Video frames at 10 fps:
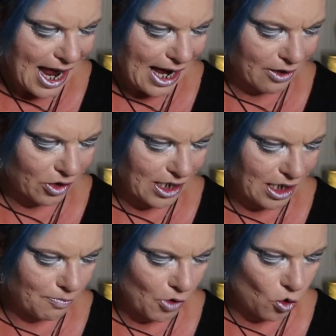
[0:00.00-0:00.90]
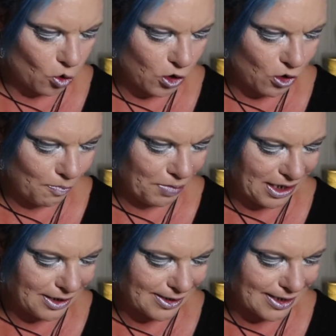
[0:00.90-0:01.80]
I'll keep all your
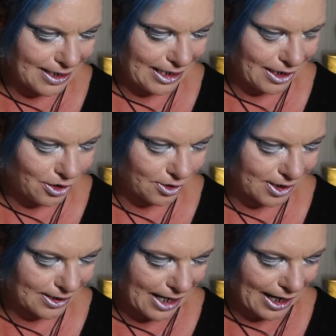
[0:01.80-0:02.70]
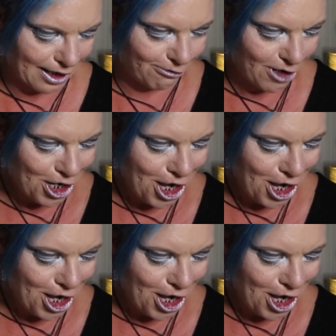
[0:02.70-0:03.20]
pins and needles safe